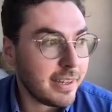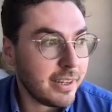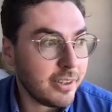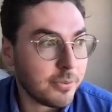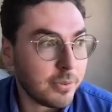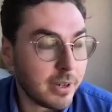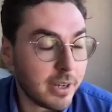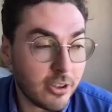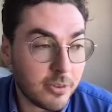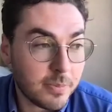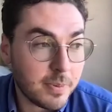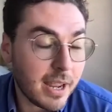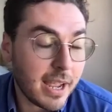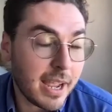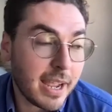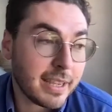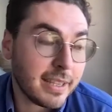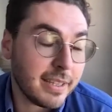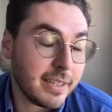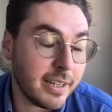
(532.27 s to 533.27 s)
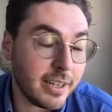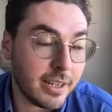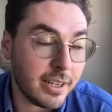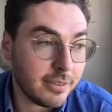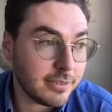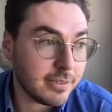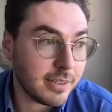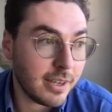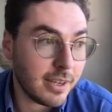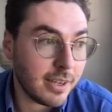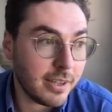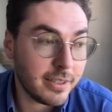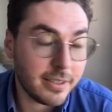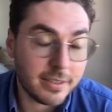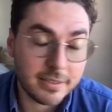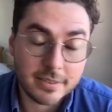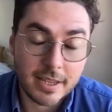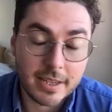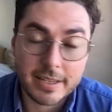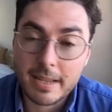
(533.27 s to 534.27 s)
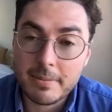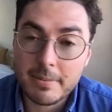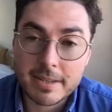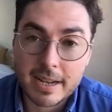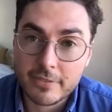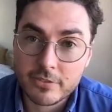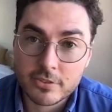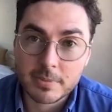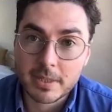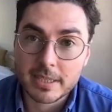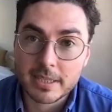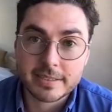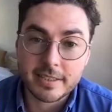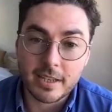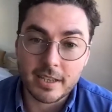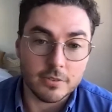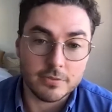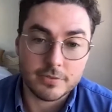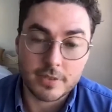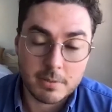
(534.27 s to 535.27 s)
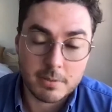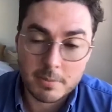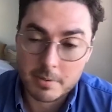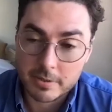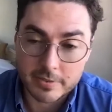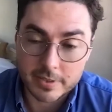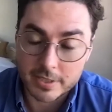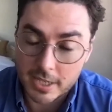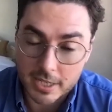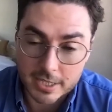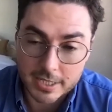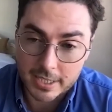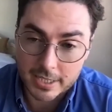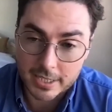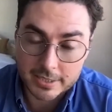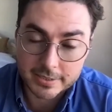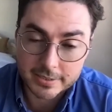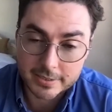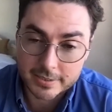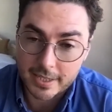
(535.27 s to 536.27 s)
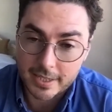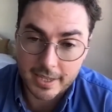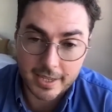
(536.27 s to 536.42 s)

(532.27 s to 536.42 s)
is what it is. But I named it after myself. I'm a bit of a nutcase,